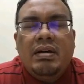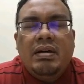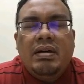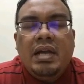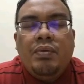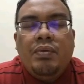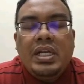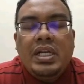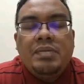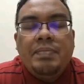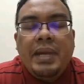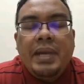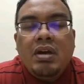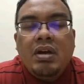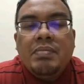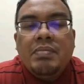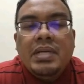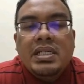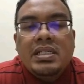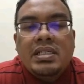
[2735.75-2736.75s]
which may
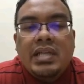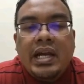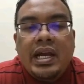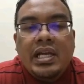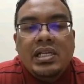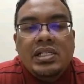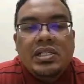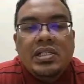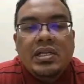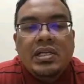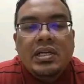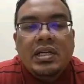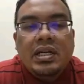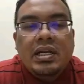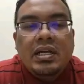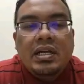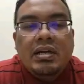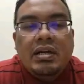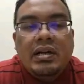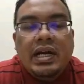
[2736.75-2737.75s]
not be strange,
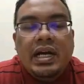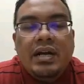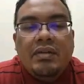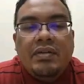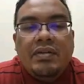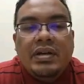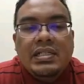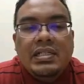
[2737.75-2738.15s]
right?